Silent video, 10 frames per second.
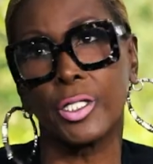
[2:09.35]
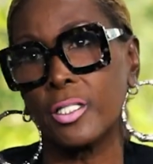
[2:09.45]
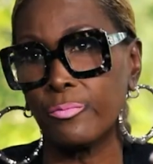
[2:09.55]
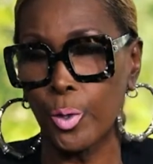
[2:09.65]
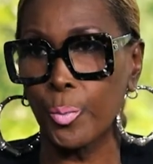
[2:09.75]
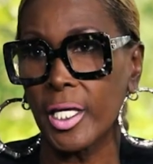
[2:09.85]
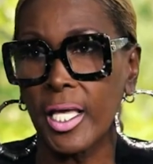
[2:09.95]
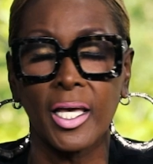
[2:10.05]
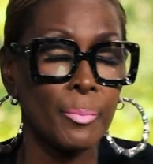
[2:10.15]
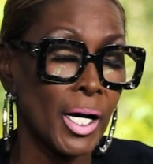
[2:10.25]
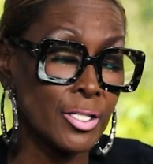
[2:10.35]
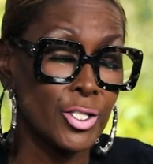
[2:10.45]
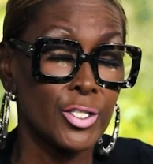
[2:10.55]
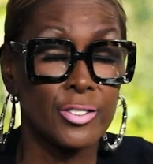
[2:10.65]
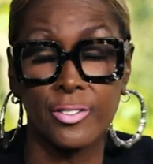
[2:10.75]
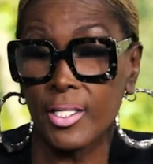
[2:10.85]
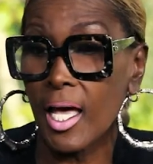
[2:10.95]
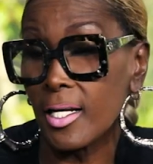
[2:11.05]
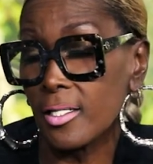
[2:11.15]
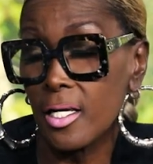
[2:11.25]
and of Birmingham, I just
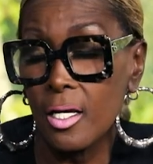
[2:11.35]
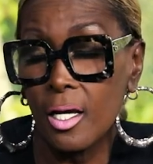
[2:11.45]
decided